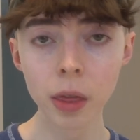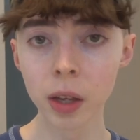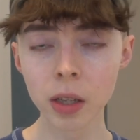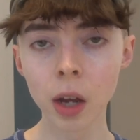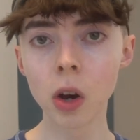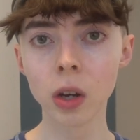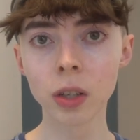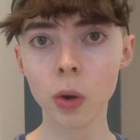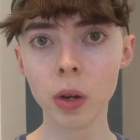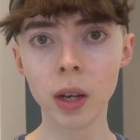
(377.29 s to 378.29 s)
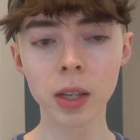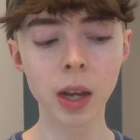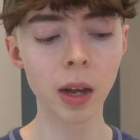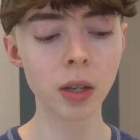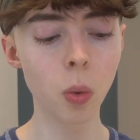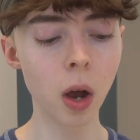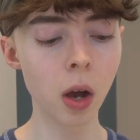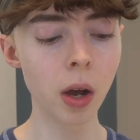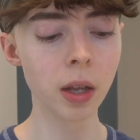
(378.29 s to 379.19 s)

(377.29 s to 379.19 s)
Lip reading: The sun also does that as well,